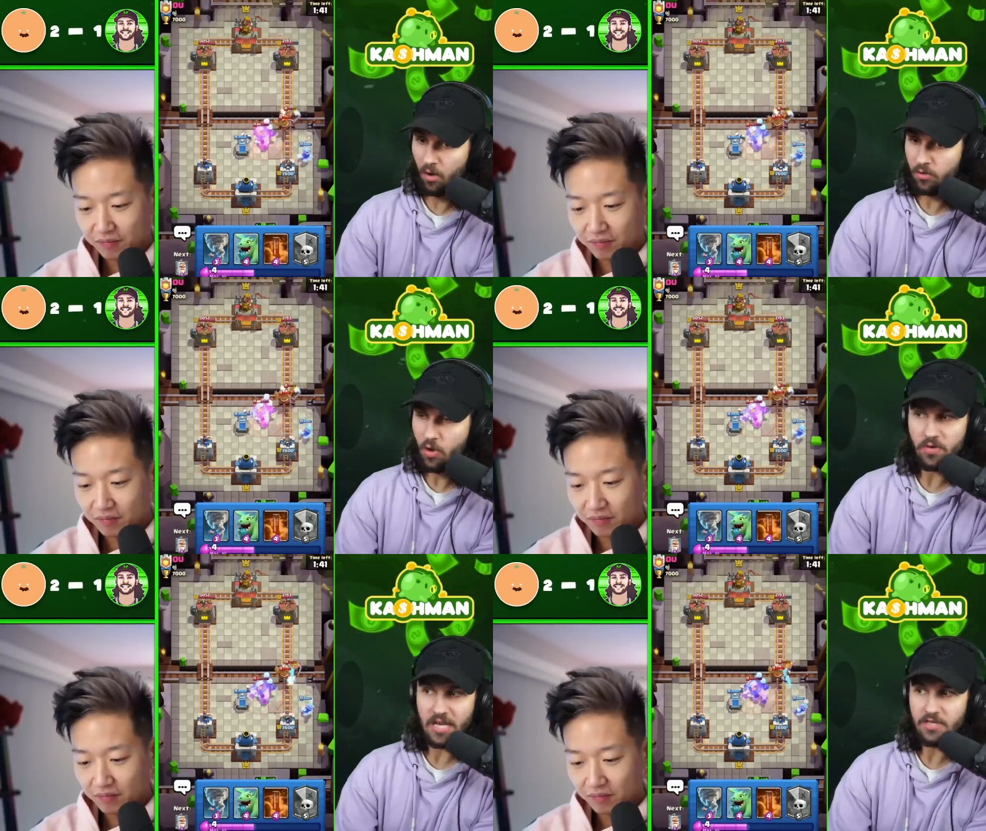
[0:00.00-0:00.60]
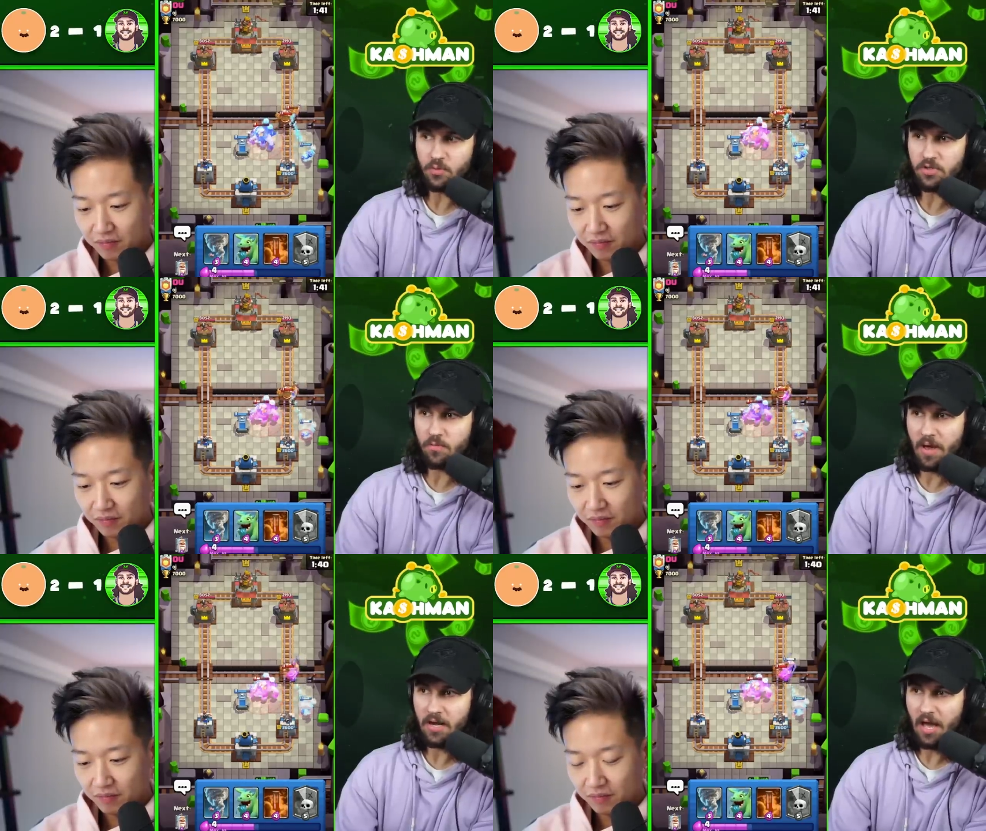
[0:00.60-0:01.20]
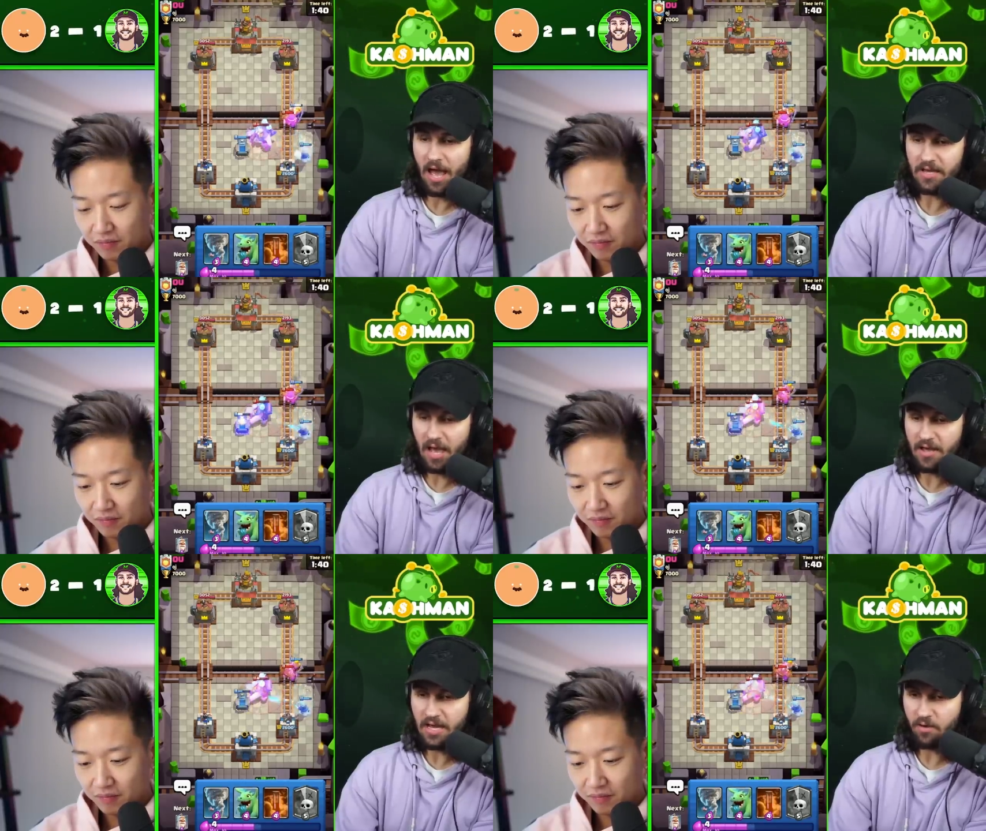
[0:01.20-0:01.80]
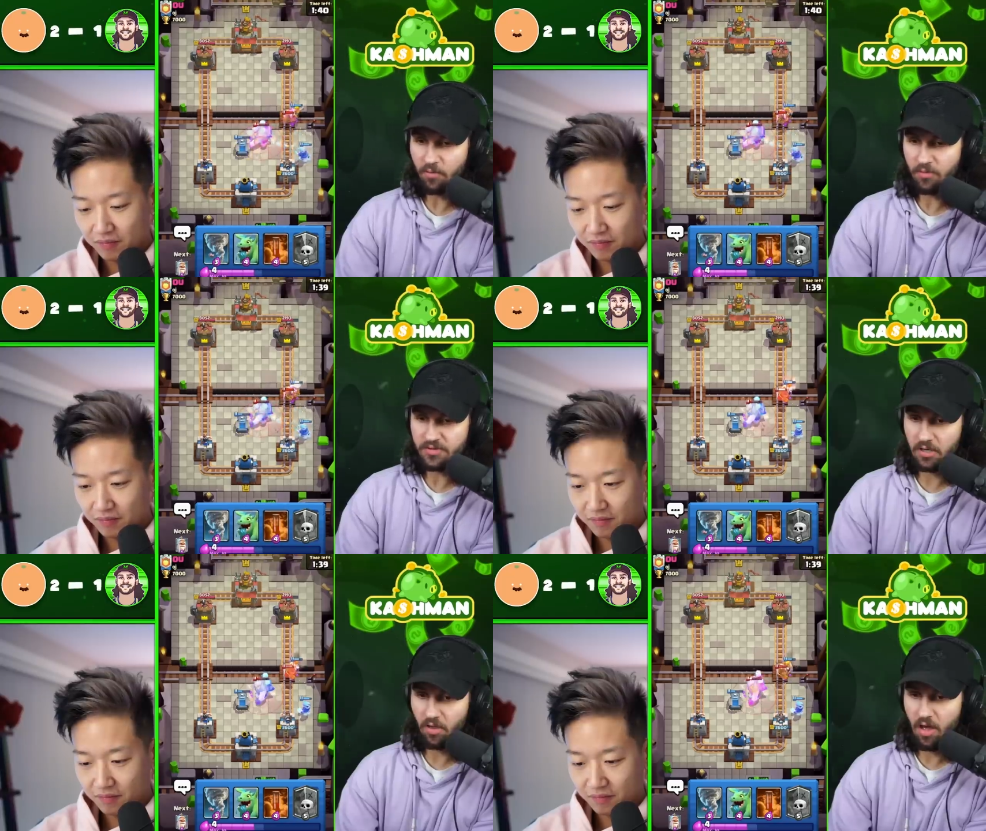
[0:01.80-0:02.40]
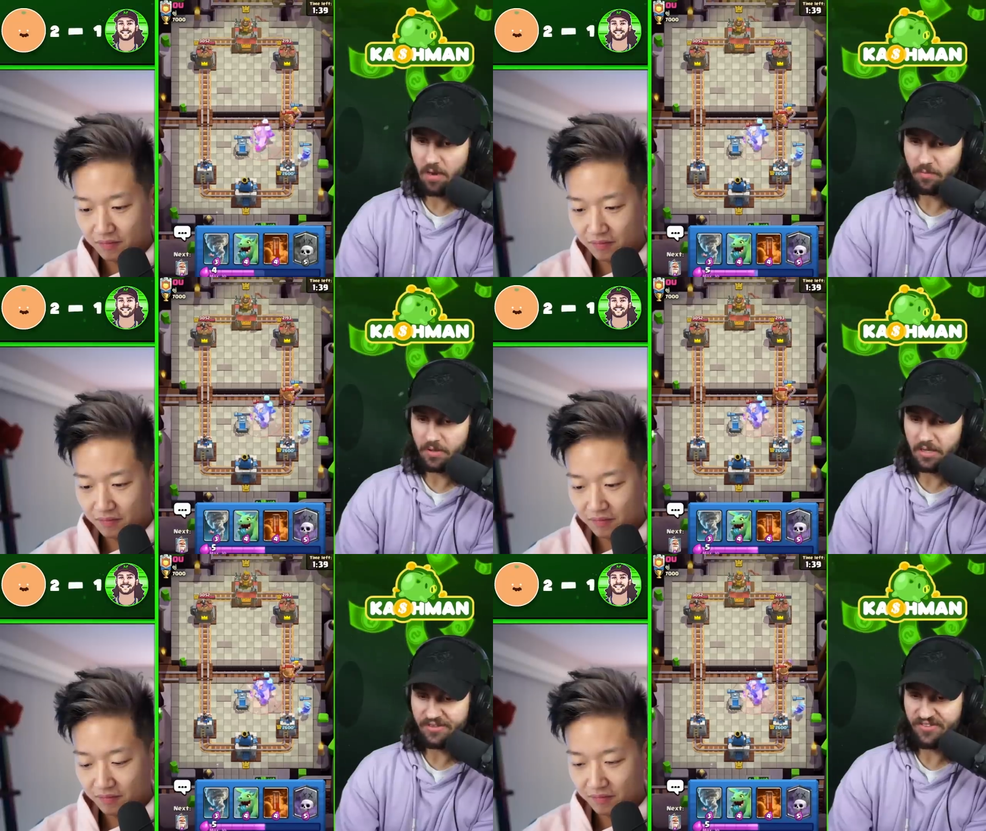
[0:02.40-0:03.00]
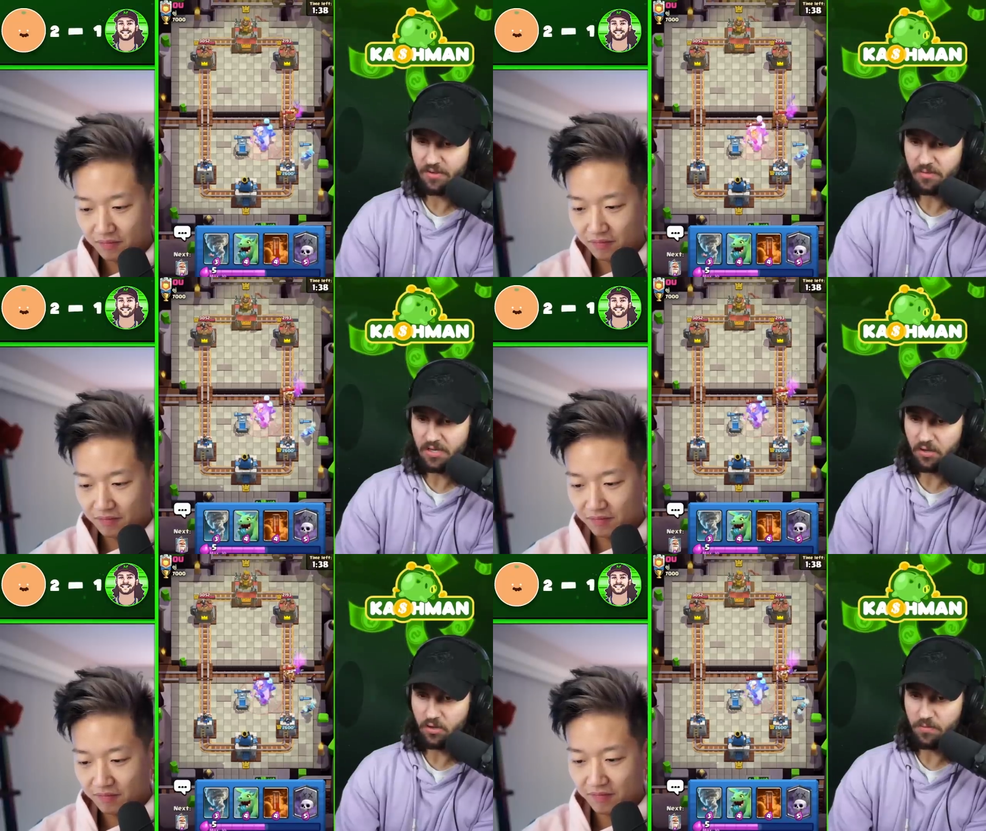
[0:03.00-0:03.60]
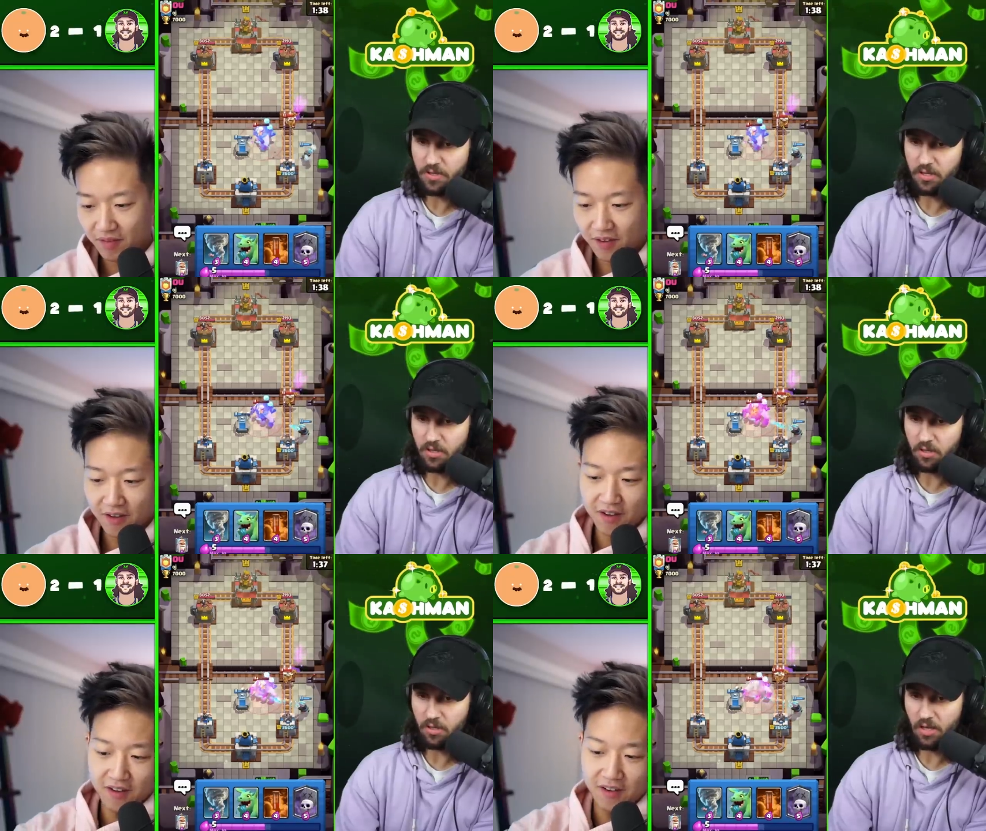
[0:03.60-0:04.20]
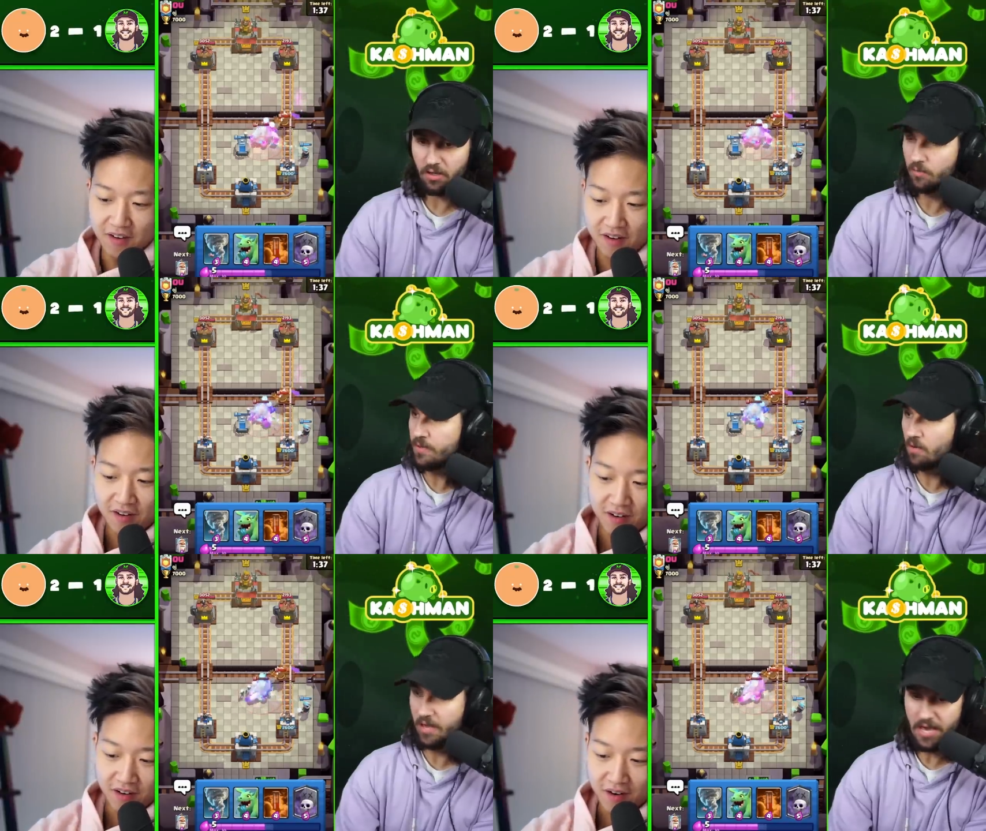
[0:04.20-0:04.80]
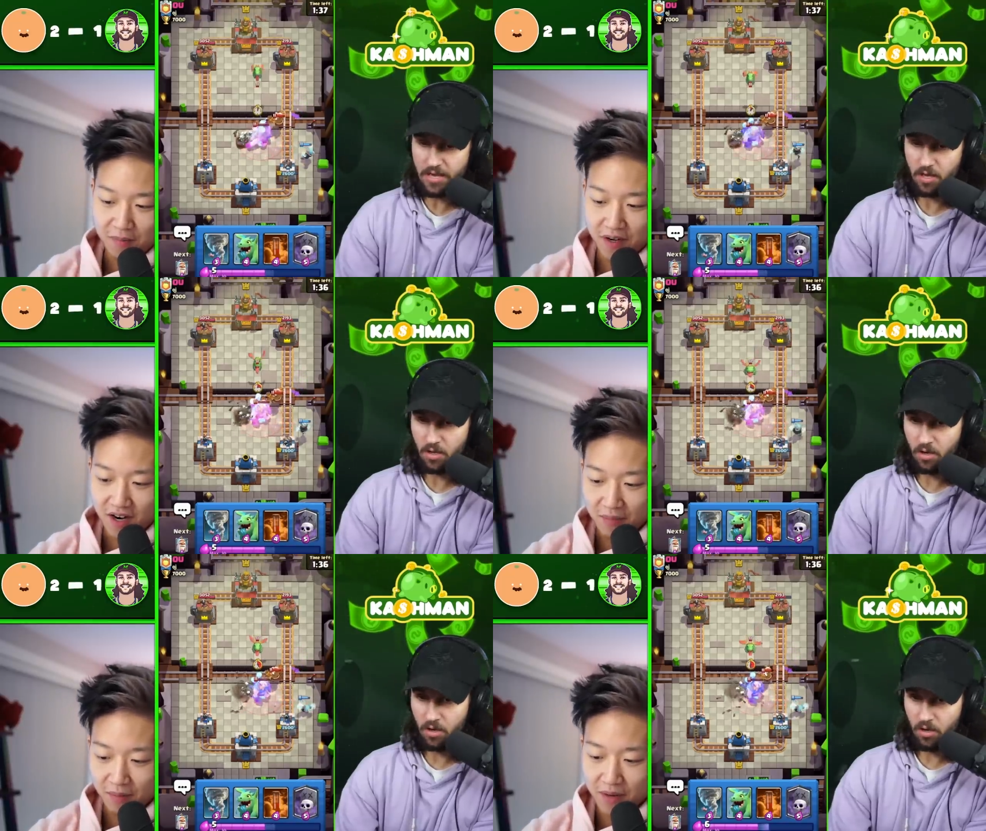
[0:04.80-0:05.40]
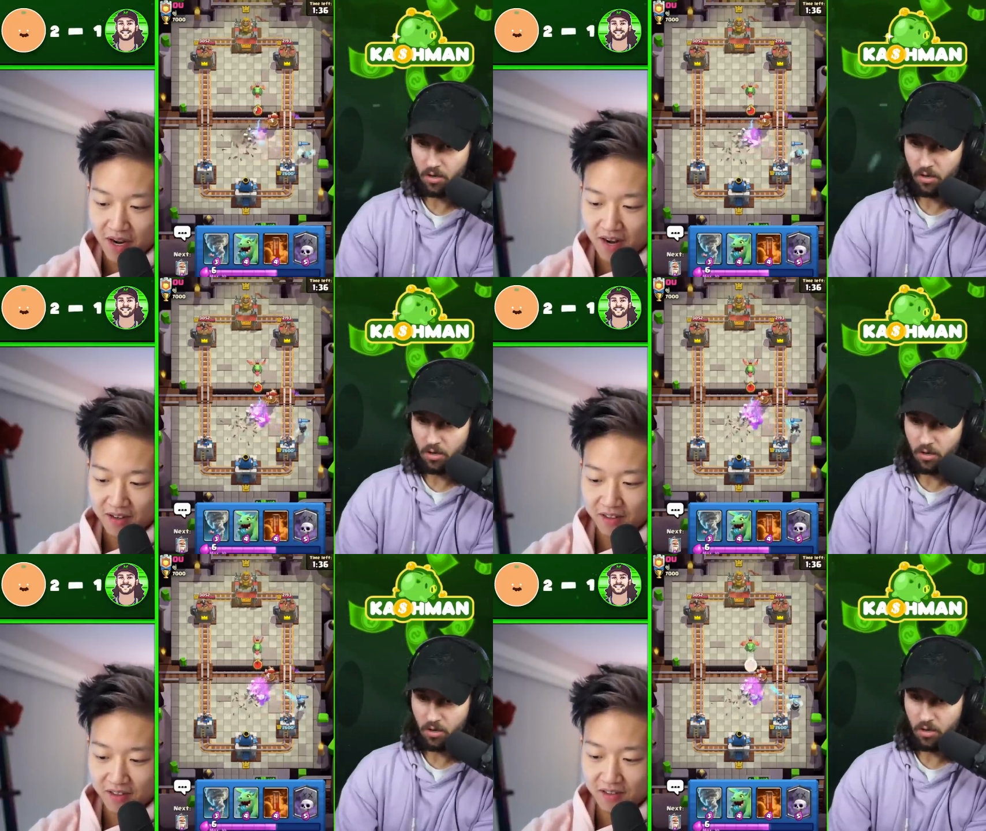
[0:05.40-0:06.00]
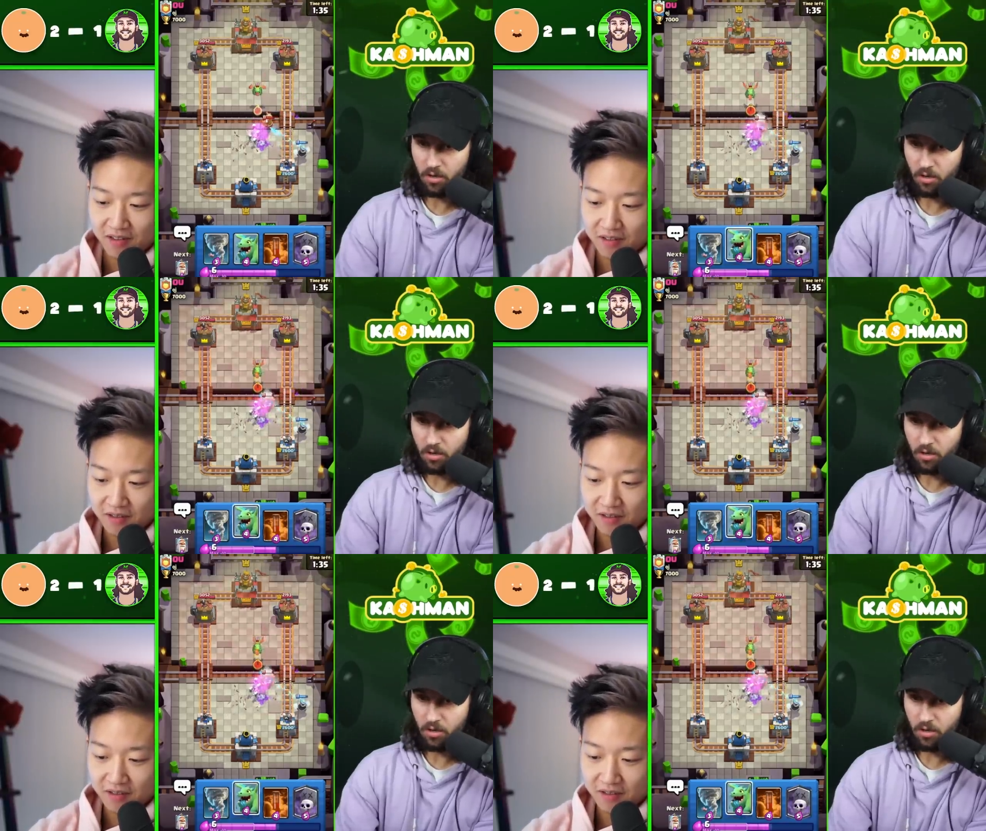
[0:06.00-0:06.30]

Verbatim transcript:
Speaker 1: Yo, is Ice Wizard meta? I kind of roasted a lot, but it seems like it could be... It could be coming back. Yeah.